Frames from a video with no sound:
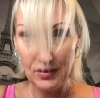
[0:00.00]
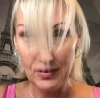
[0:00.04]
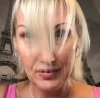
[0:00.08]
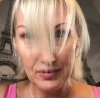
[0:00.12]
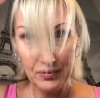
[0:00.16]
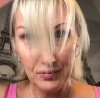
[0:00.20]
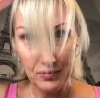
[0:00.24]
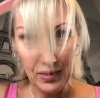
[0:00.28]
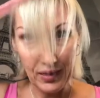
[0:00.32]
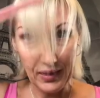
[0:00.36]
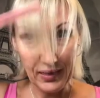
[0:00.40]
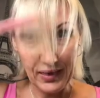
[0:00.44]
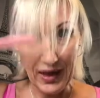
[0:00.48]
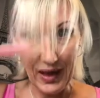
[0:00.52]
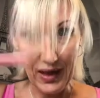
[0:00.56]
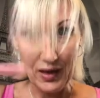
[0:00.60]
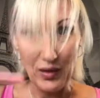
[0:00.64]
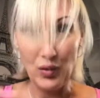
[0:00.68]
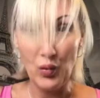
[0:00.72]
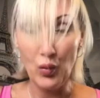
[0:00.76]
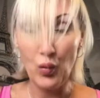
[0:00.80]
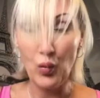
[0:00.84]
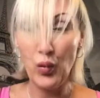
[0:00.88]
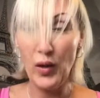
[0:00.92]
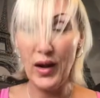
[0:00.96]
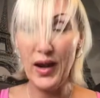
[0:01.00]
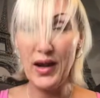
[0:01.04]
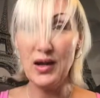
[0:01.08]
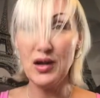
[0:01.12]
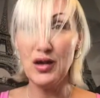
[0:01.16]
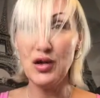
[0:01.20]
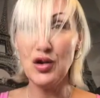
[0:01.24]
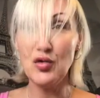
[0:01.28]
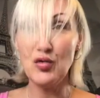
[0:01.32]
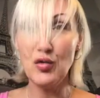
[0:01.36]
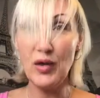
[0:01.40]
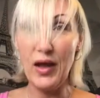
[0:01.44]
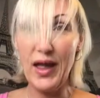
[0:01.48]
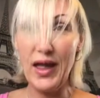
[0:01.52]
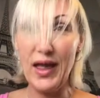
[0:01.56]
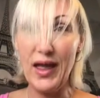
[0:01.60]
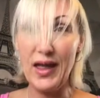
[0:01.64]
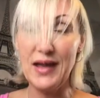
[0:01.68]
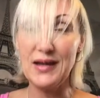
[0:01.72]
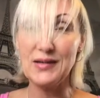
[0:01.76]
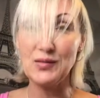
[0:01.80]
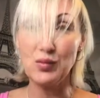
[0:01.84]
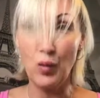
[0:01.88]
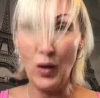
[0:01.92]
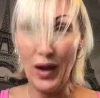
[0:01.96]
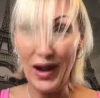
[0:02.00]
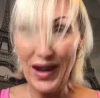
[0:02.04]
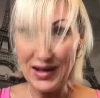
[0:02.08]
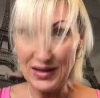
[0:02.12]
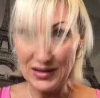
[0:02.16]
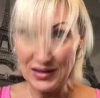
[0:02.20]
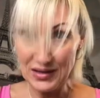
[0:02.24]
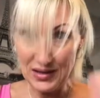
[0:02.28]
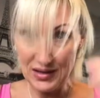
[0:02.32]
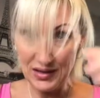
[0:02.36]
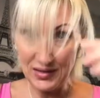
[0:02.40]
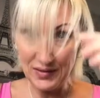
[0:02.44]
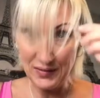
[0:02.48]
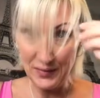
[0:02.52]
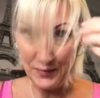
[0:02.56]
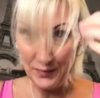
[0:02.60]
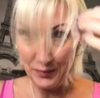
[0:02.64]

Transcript: again, when your hair is wet,